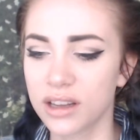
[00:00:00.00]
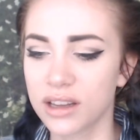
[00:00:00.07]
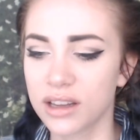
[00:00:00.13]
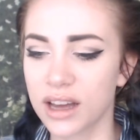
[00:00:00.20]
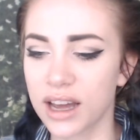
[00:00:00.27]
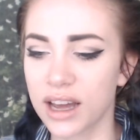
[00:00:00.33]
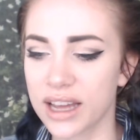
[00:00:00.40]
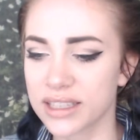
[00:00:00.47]

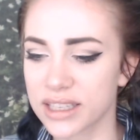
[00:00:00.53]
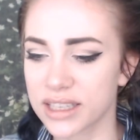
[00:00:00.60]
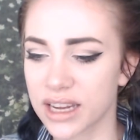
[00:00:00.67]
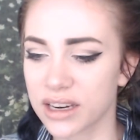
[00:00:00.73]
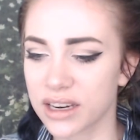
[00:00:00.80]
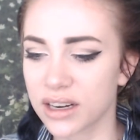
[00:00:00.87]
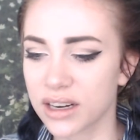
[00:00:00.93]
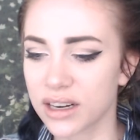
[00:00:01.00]
I
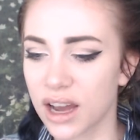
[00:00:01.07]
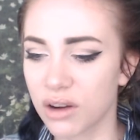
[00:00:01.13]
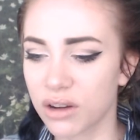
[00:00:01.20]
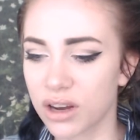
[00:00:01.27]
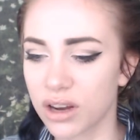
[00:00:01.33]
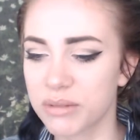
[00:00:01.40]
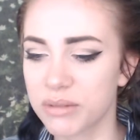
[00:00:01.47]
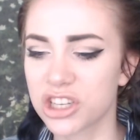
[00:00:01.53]
hesitated. How could
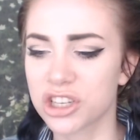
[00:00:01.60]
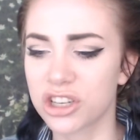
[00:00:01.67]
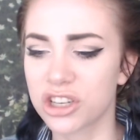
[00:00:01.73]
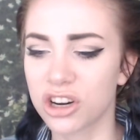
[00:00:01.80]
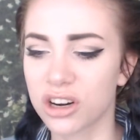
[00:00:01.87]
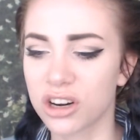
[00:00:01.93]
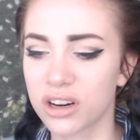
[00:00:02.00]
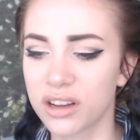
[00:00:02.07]
I be
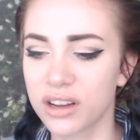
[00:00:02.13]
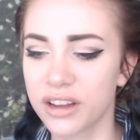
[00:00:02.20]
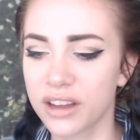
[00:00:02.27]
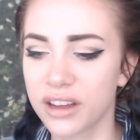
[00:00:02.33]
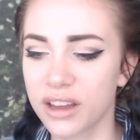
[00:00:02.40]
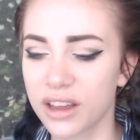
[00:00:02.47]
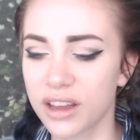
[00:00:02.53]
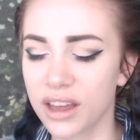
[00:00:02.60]
sure?
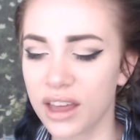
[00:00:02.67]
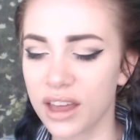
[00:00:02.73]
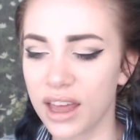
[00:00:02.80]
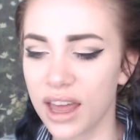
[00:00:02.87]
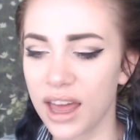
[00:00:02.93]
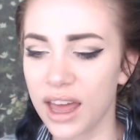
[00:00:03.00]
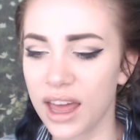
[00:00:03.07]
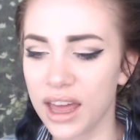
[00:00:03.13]

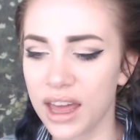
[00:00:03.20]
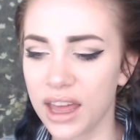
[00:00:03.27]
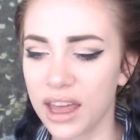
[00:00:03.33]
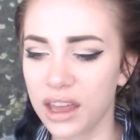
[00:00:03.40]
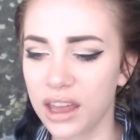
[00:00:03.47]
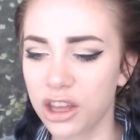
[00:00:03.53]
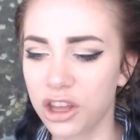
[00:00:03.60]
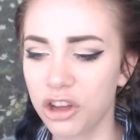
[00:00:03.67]
"Hey,
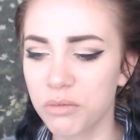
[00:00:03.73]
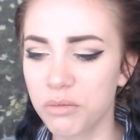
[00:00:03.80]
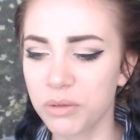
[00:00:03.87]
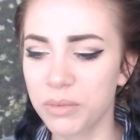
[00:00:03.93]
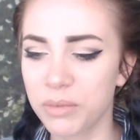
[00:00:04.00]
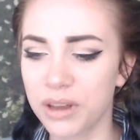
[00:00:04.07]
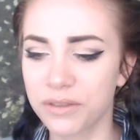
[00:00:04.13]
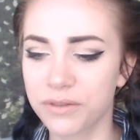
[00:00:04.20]
humor
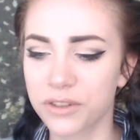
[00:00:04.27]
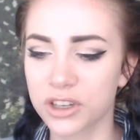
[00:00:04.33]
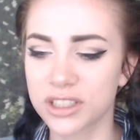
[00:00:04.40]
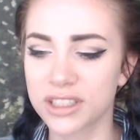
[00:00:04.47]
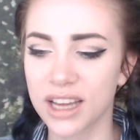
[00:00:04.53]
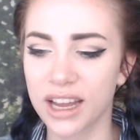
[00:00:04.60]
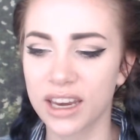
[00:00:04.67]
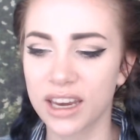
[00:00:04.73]
me for a
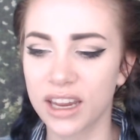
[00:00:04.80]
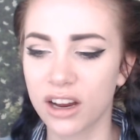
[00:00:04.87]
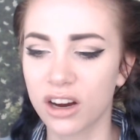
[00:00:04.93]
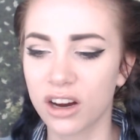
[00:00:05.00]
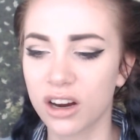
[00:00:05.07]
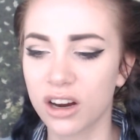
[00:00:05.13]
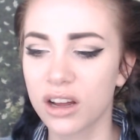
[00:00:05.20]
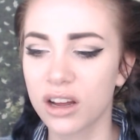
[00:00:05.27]
second
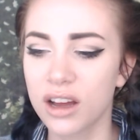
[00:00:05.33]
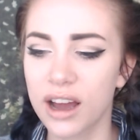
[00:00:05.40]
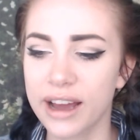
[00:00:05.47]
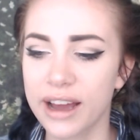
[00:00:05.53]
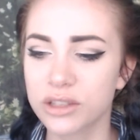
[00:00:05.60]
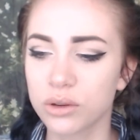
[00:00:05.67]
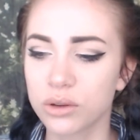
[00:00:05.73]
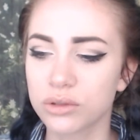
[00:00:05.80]
here," I
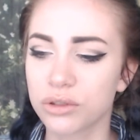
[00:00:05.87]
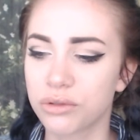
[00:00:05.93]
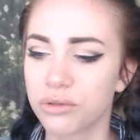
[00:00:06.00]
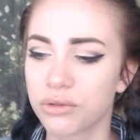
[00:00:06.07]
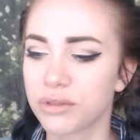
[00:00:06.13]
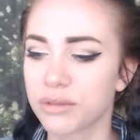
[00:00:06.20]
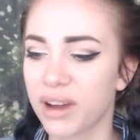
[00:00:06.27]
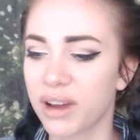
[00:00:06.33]
told her through
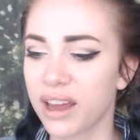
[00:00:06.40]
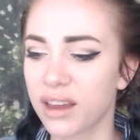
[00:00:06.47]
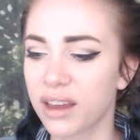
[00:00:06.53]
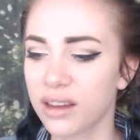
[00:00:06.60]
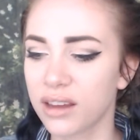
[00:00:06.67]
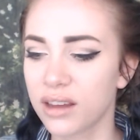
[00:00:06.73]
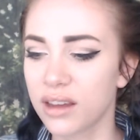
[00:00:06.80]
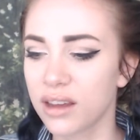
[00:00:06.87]
the mic.
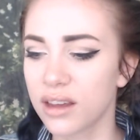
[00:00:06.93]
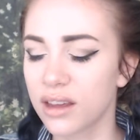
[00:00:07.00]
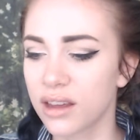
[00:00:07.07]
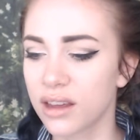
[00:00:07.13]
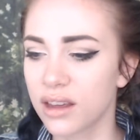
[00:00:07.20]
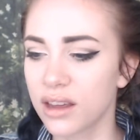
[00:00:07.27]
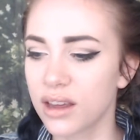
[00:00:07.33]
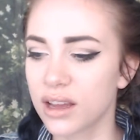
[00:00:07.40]

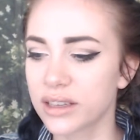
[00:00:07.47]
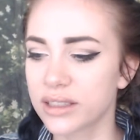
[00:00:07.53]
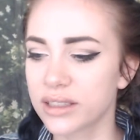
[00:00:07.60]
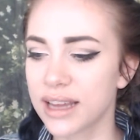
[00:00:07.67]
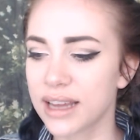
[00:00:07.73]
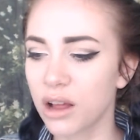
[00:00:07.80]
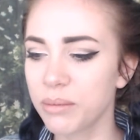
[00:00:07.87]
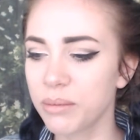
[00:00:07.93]

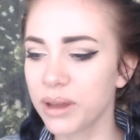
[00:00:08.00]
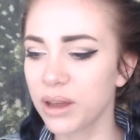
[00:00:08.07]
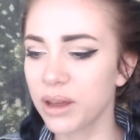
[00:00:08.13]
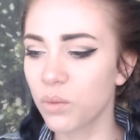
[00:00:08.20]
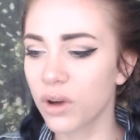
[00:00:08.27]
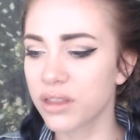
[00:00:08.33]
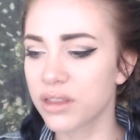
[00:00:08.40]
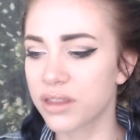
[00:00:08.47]
"Tell me
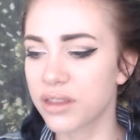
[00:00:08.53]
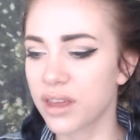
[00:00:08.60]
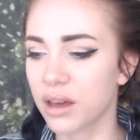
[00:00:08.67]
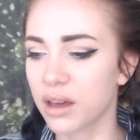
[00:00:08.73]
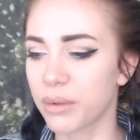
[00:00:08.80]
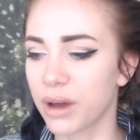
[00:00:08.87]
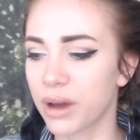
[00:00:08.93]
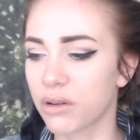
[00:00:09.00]
one thing
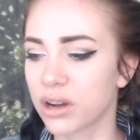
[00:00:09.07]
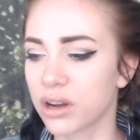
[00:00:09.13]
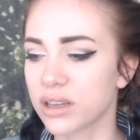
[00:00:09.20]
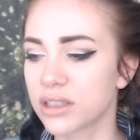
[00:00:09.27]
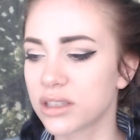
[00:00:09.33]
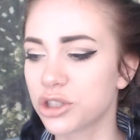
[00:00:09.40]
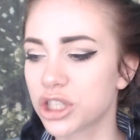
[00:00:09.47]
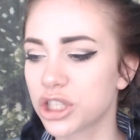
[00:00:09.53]
about
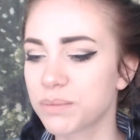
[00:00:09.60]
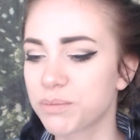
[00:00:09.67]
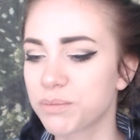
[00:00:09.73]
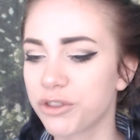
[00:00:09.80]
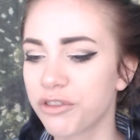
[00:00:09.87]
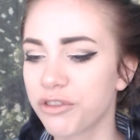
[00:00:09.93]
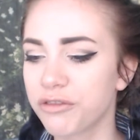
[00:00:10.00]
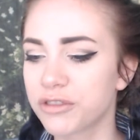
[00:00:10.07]
us. Just
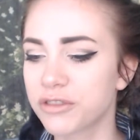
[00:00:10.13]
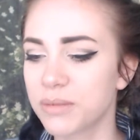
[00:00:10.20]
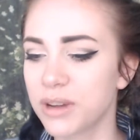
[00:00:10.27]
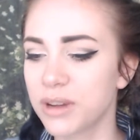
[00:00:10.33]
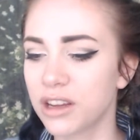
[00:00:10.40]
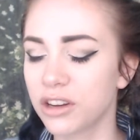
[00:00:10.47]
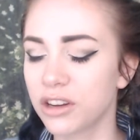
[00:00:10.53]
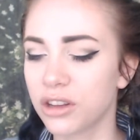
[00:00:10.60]
prove to
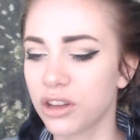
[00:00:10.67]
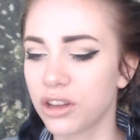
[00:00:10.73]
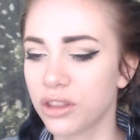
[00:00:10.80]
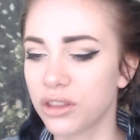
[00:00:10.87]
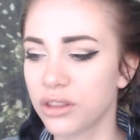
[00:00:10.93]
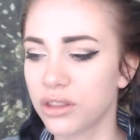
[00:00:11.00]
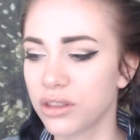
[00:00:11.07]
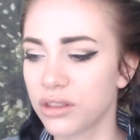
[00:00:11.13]
me
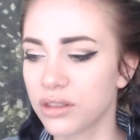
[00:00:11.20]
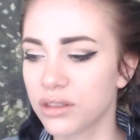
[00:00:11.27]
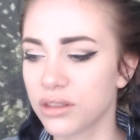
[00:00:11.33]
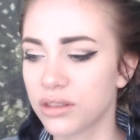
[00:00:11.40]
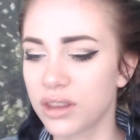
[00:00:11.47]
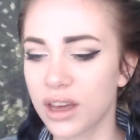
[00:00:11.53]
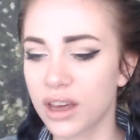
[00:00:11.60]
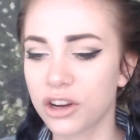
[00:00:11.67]

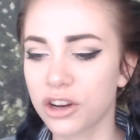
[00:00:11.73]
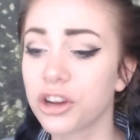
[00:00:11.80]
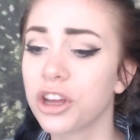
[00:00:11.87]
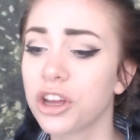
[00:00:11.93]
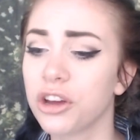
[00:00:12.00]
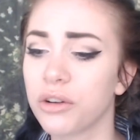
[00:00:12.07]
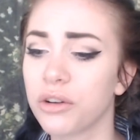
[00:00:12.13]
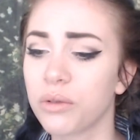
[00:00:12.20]
that you're you."